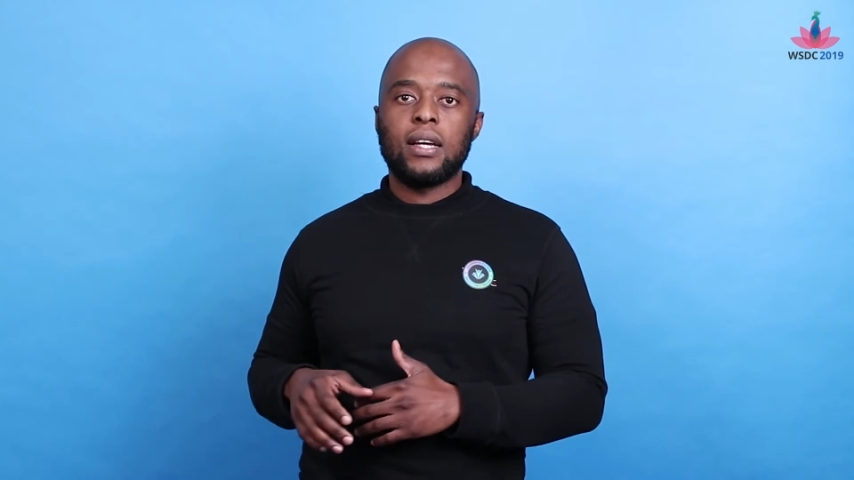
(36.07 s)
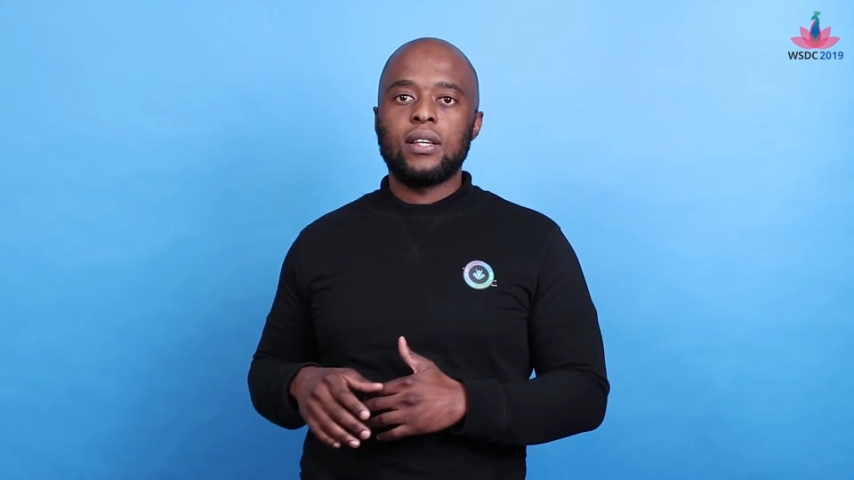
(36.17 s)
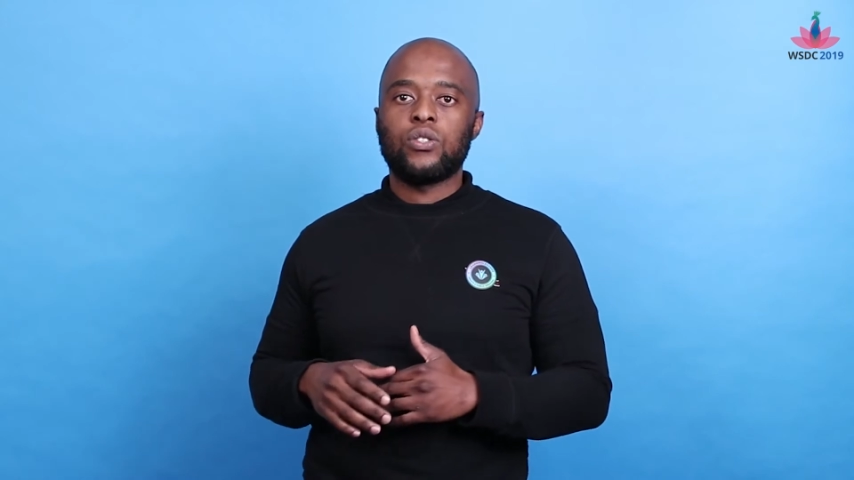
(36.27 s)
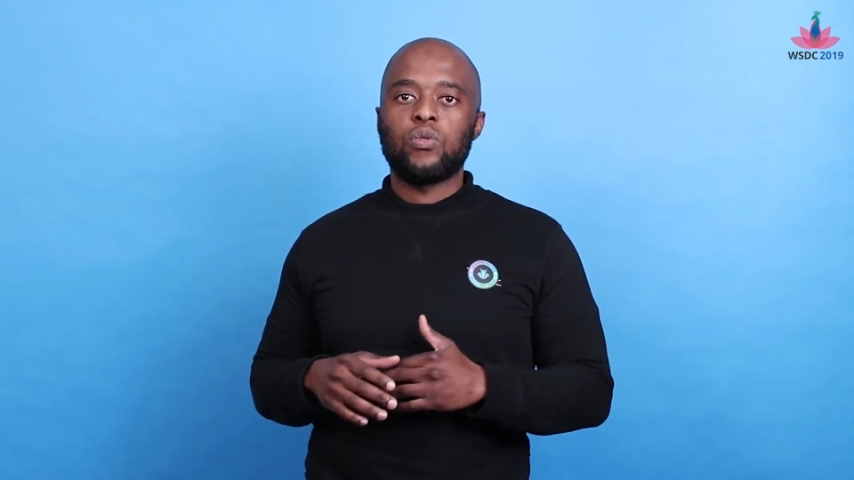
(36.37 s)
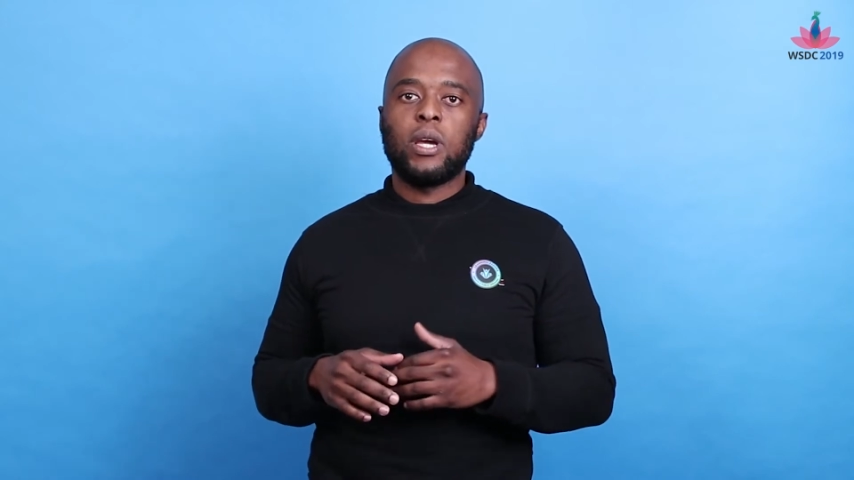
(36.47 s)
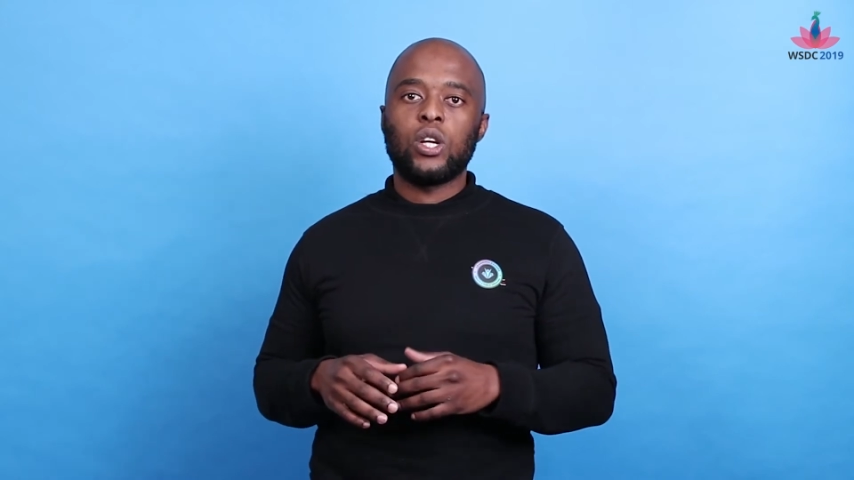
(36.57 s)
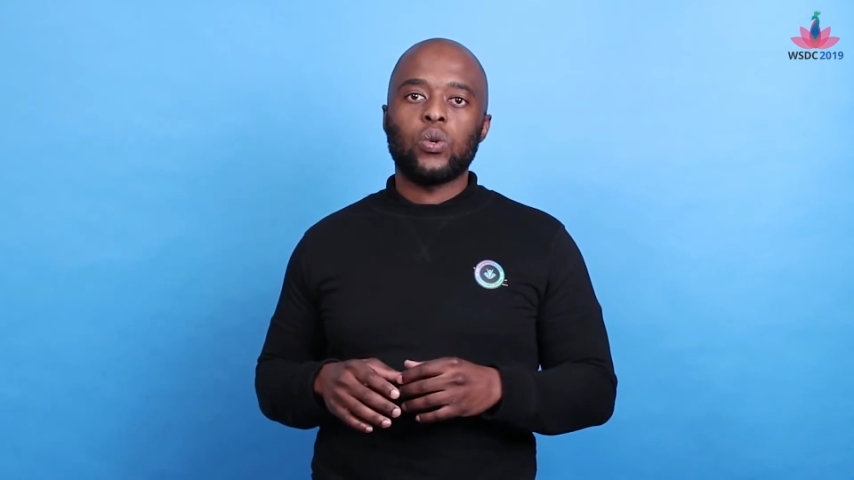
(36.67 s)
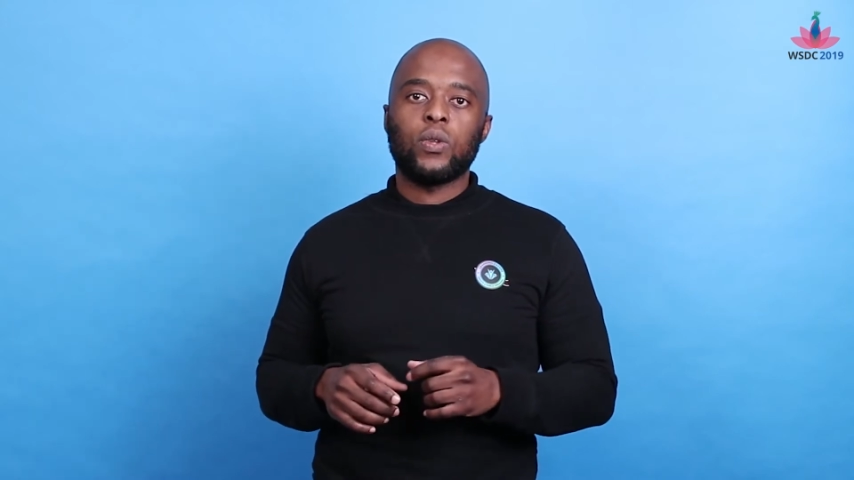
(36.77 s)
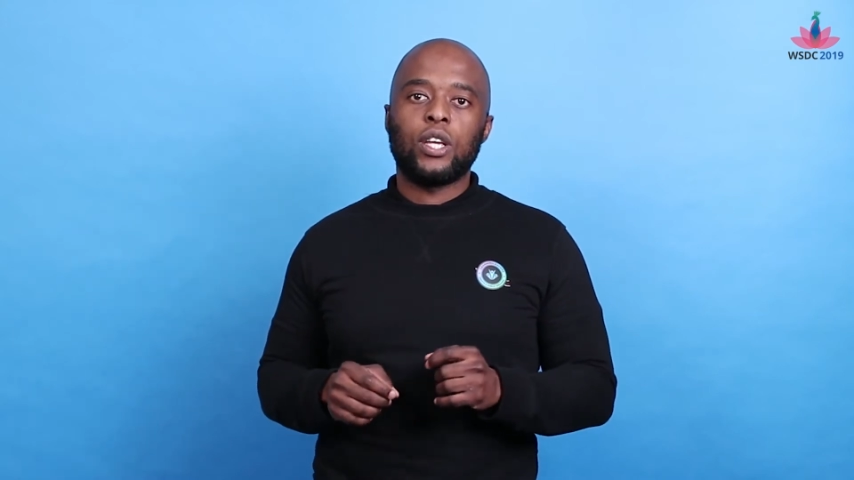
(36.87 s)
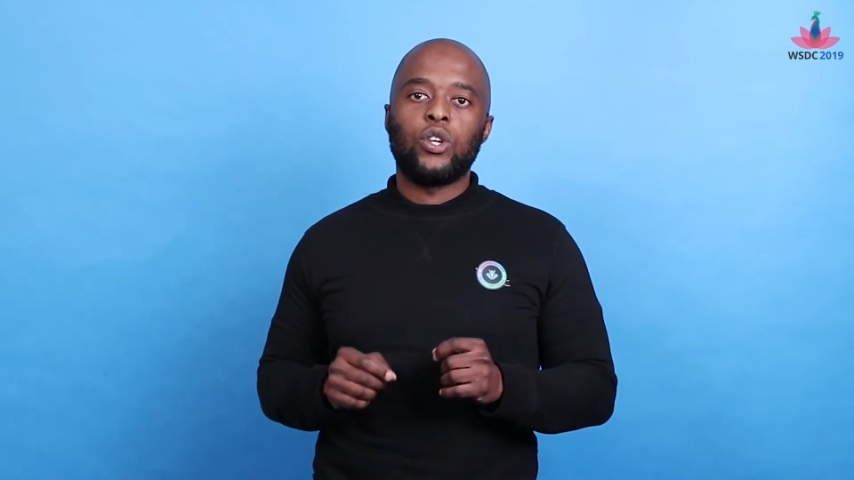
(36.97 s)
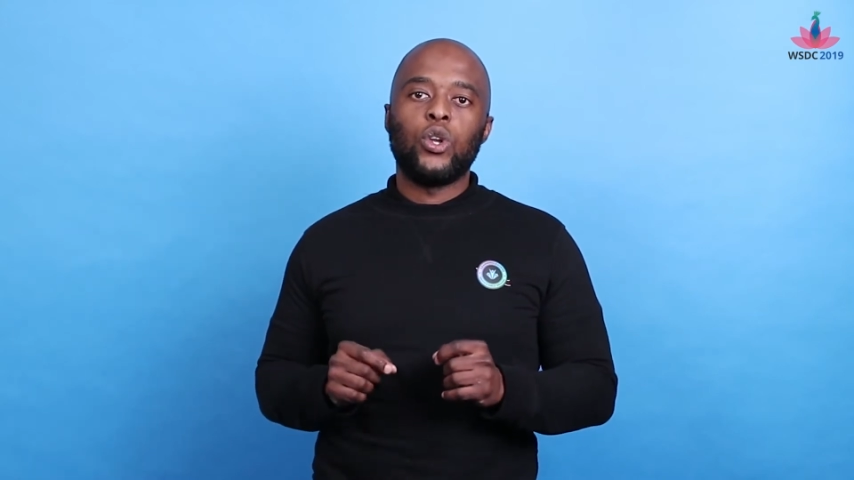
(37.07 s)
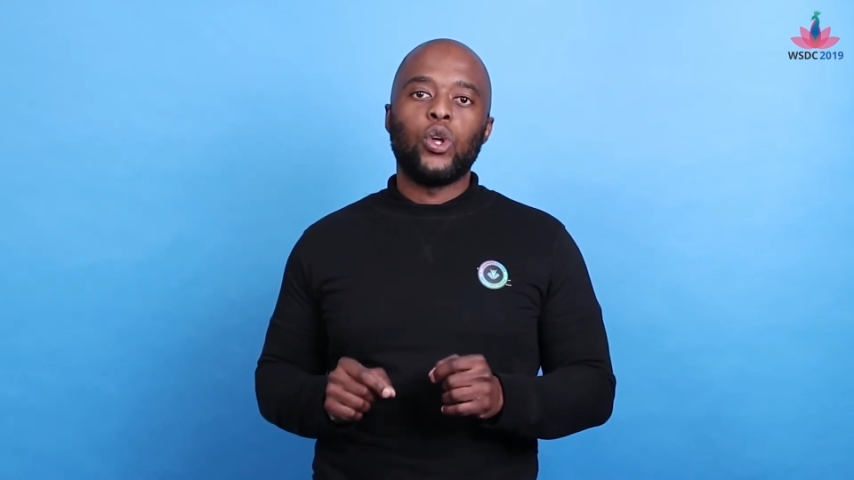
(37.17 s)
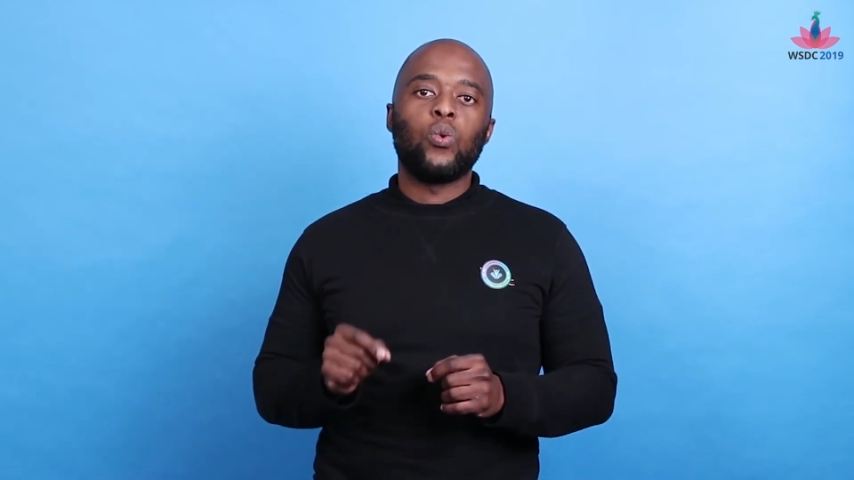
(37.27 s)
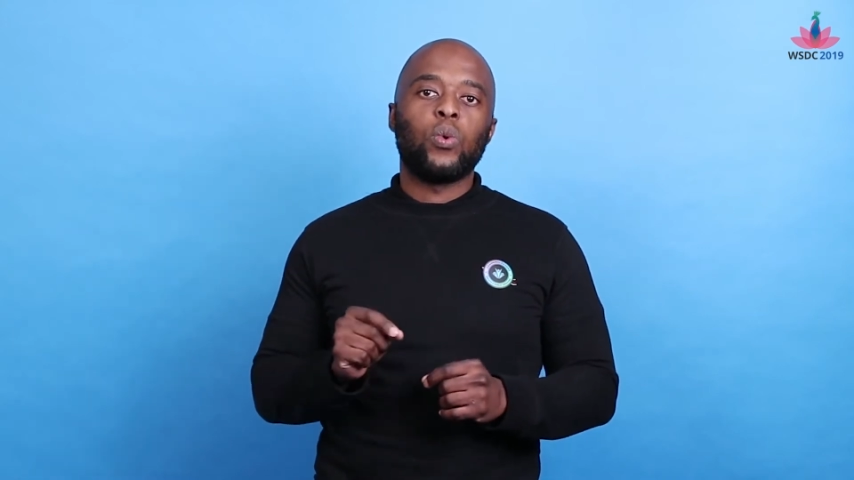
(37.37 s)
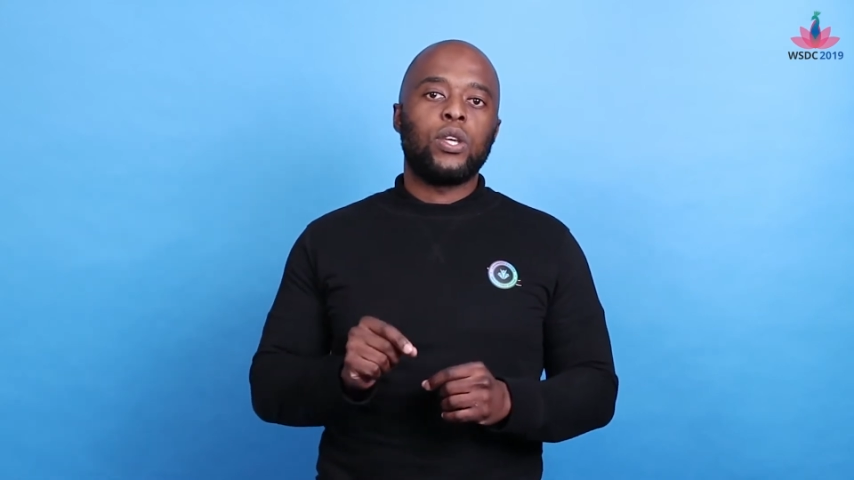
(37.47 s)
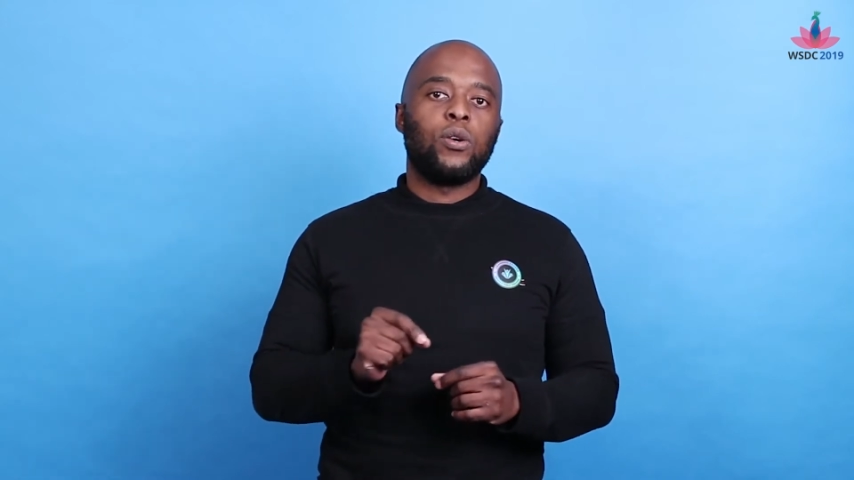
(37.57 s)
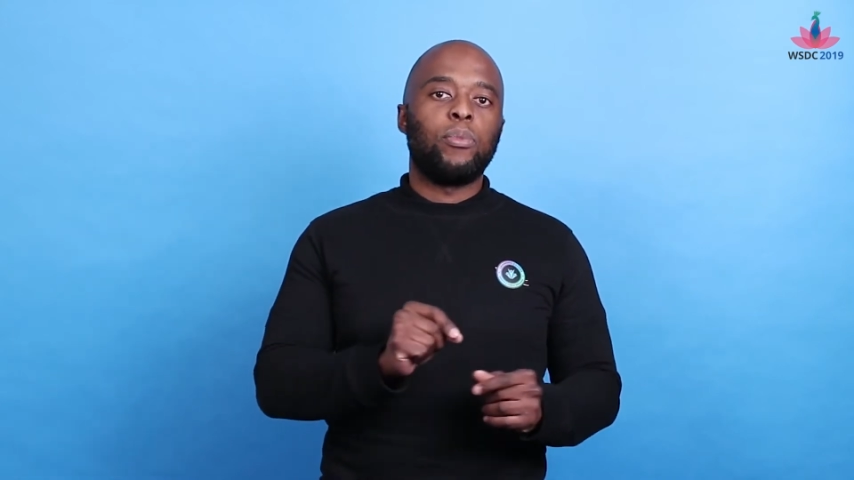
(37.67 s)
is to make sure that you know what your